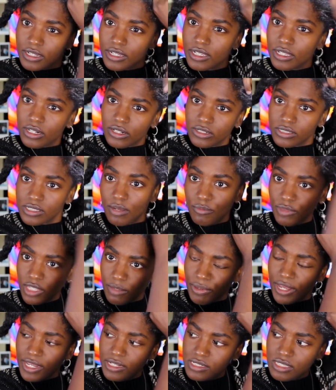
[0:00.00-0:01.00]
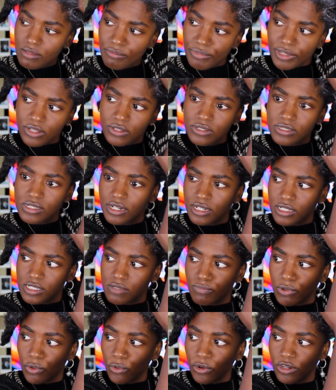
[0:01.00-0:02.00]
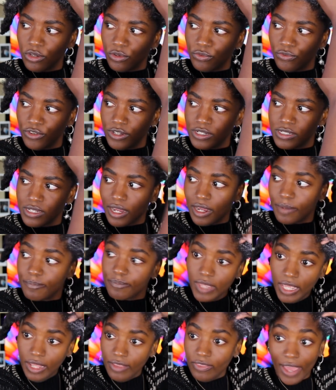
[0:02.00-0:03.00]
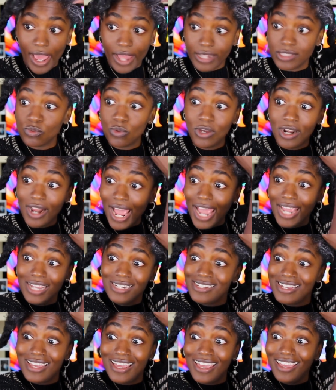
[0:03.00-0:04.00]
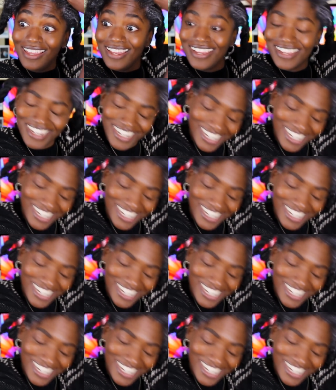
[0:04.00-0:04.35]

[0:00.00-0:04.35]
Do a little something that pays the bills and explore in your free time. That's what I did.